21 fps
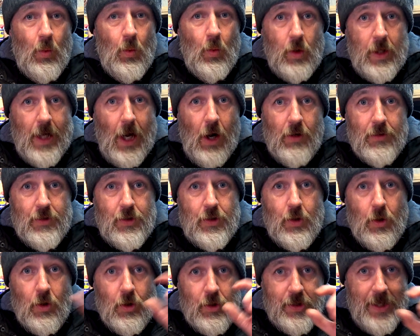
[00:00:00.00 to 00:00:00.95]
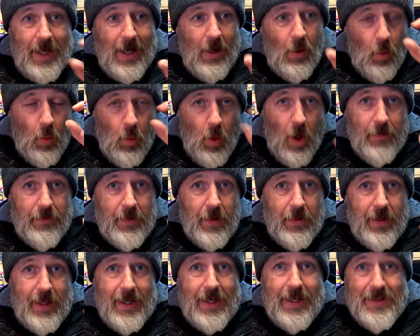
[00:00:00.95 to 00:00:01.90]
go and source out what the
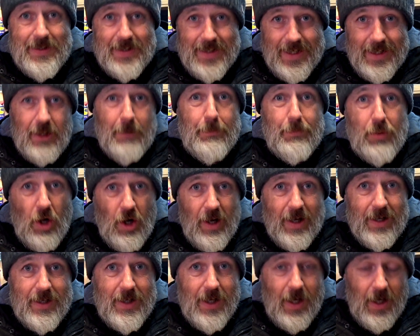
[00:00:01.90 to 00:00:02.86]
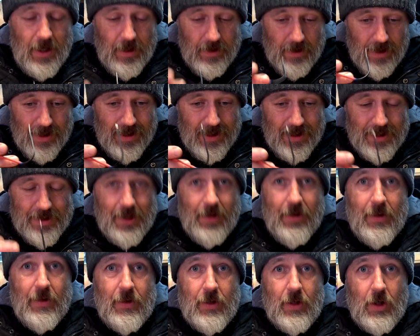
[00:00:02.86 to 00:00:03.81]
thing is, get the product code so
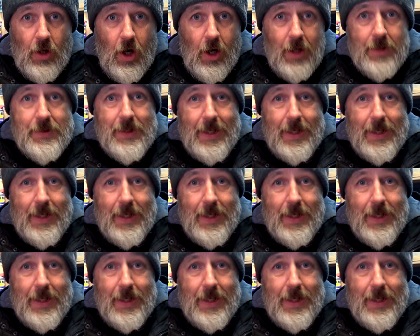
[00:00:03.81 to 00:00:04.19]
that the guys,